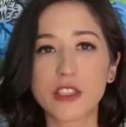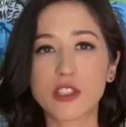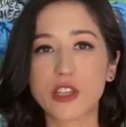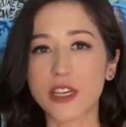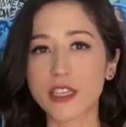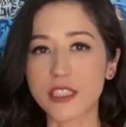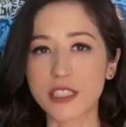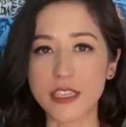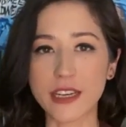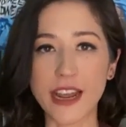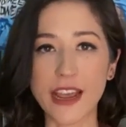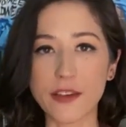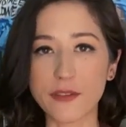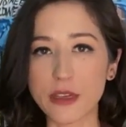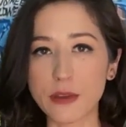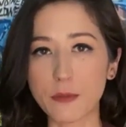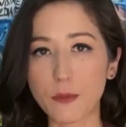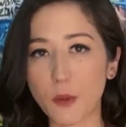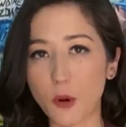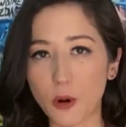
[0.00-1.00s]
Justin
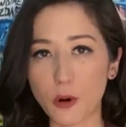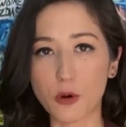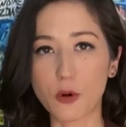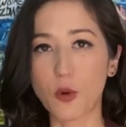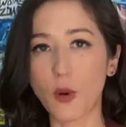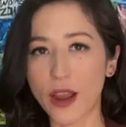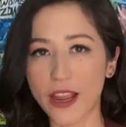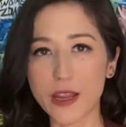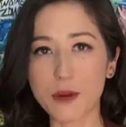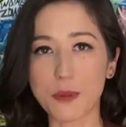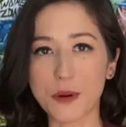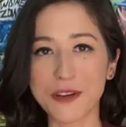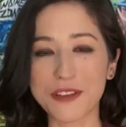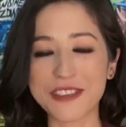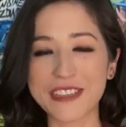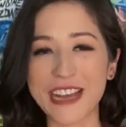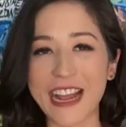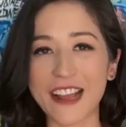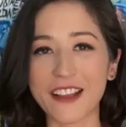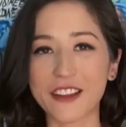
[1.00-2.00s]
having a more quiet
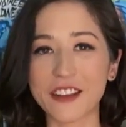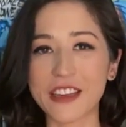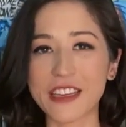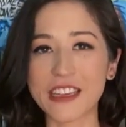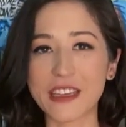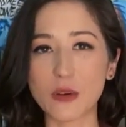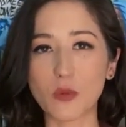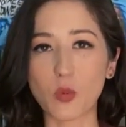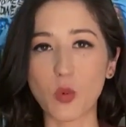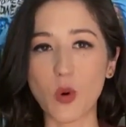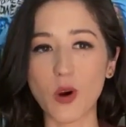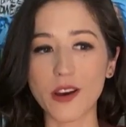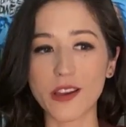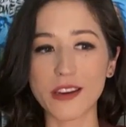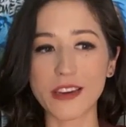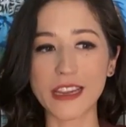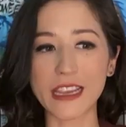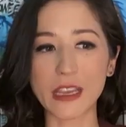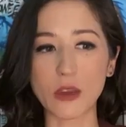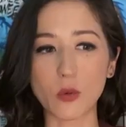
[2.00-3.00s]
personality and
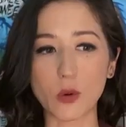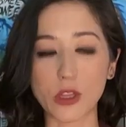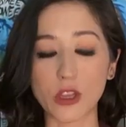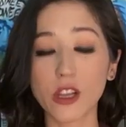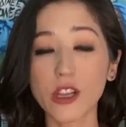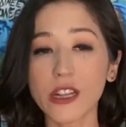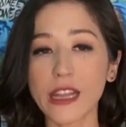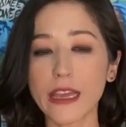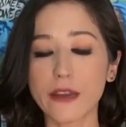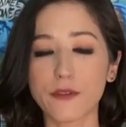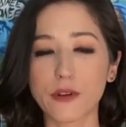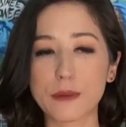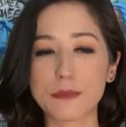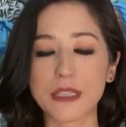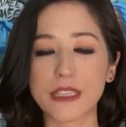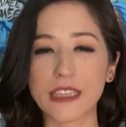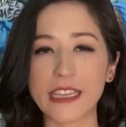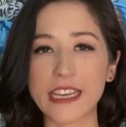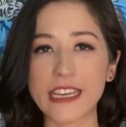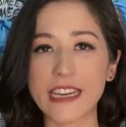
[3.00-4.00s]
what it would look like for him
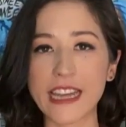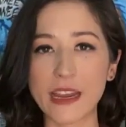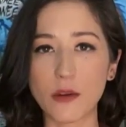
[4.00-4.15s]
to lead.